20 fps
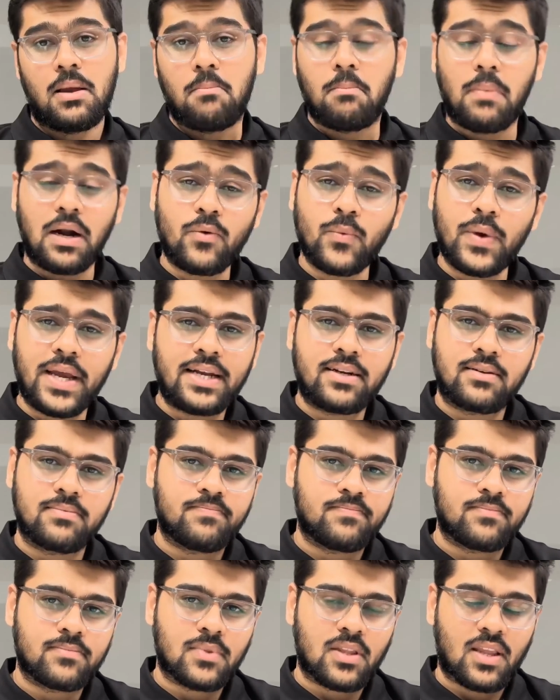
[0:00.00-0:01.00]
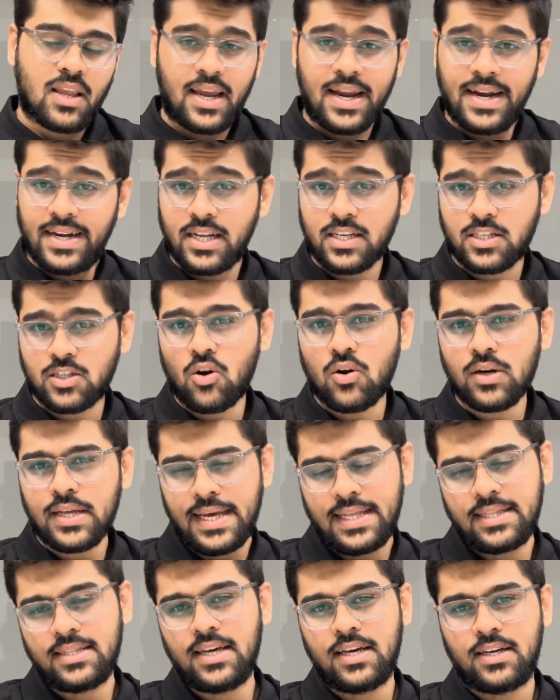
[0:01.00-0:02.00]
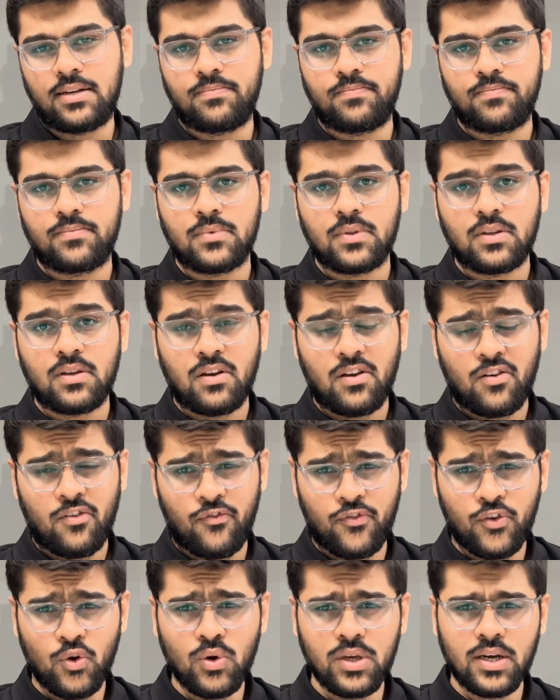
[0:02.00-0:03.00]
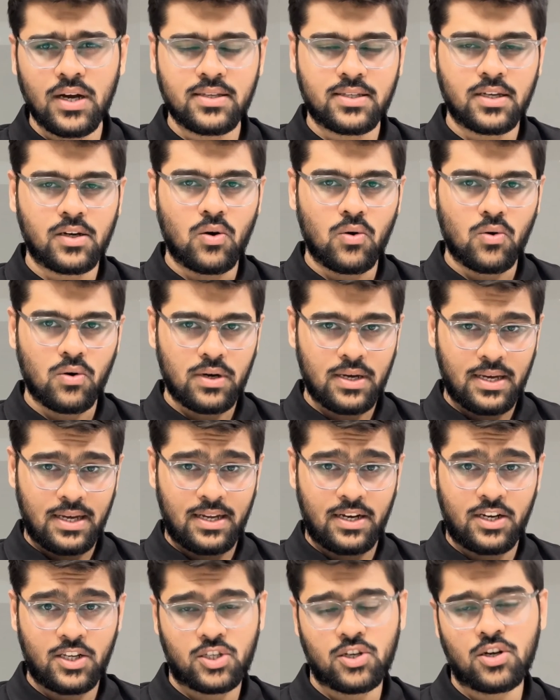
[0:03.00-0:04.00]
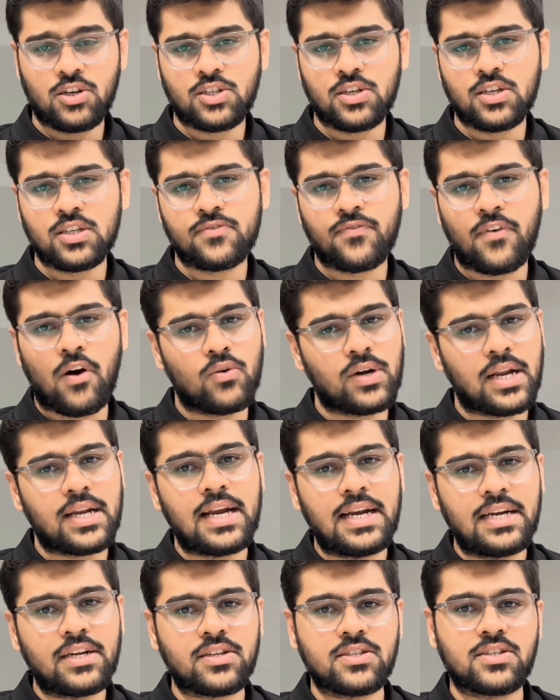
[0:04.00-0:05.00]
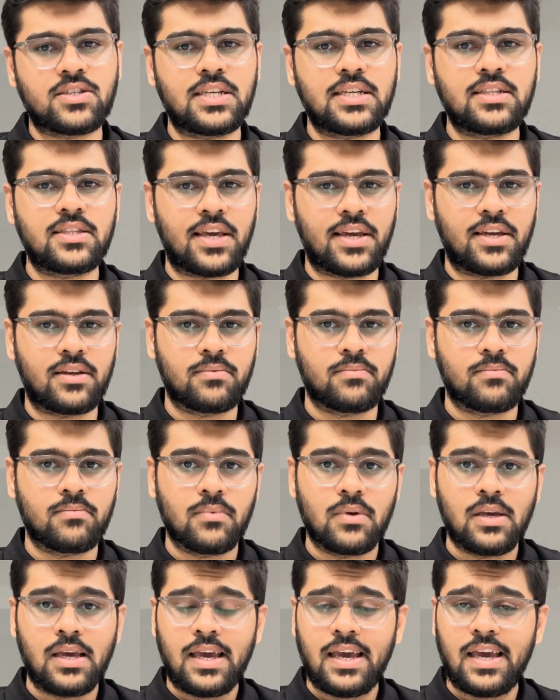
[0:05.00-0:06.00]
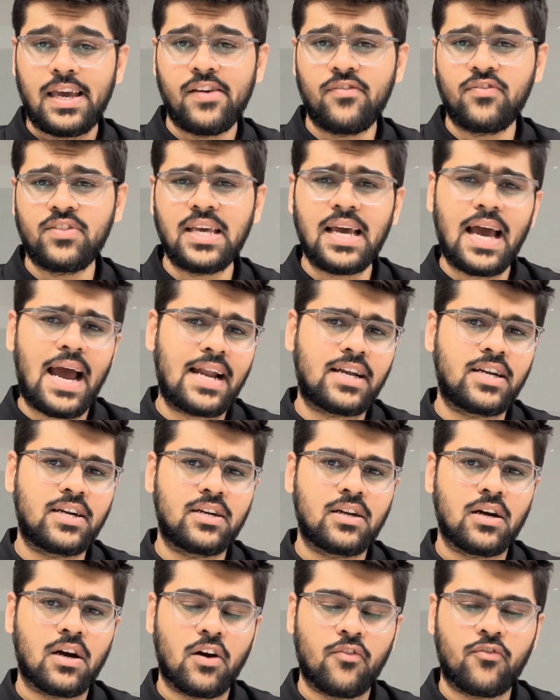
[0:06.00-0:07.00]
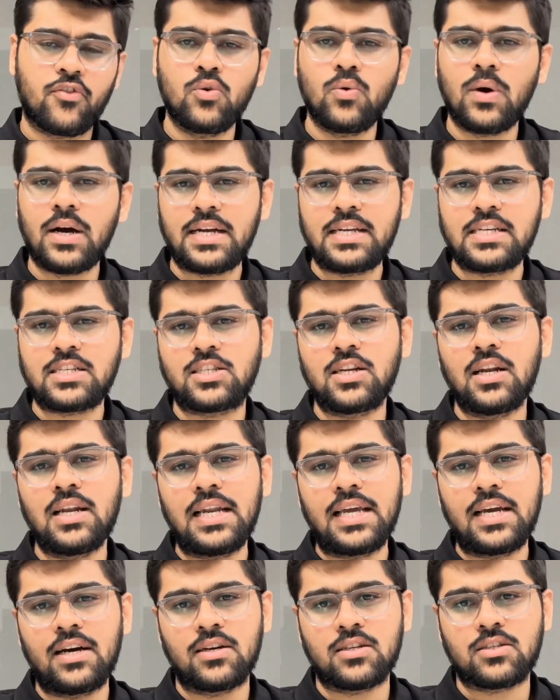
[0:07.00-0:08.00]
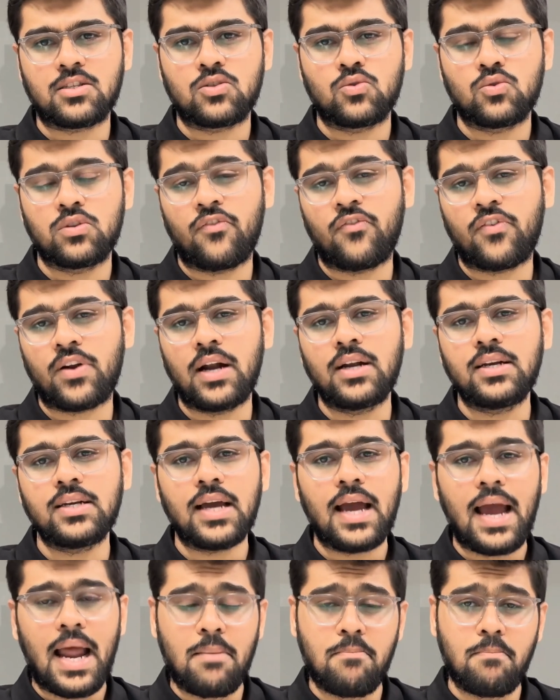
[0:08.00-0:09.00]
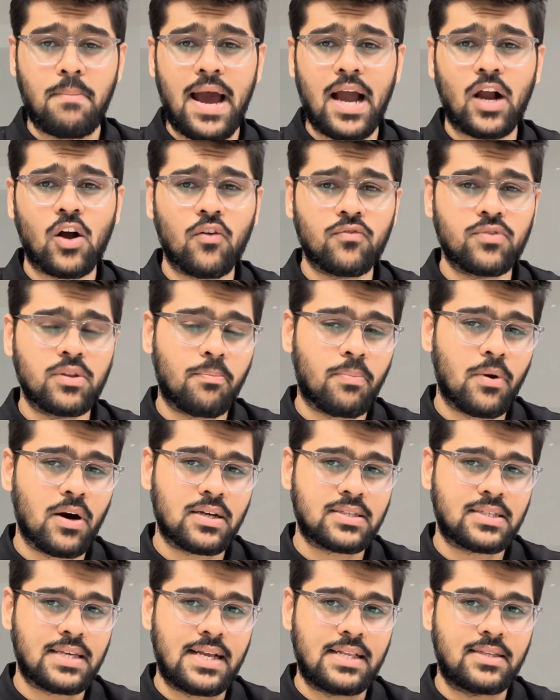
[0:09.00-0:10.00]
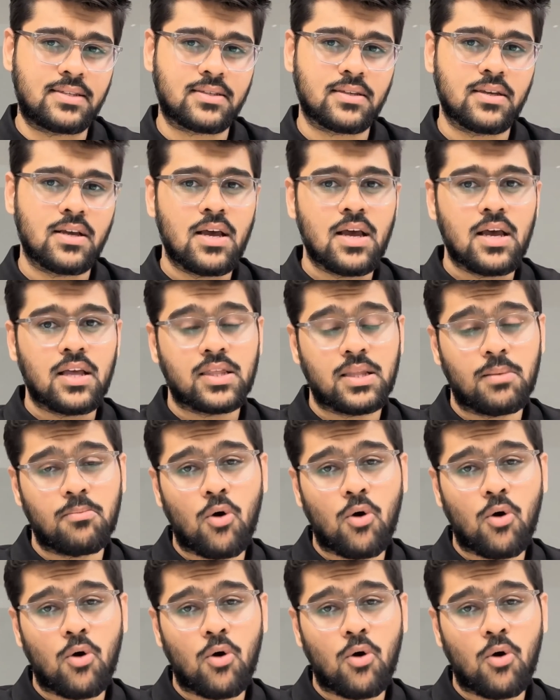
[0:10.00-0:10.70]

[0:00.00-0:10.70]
But wait, it does not end there. Few years ago, researchers found an interesting thing. If they added a few additional layers to the front and back of the PERC cells, the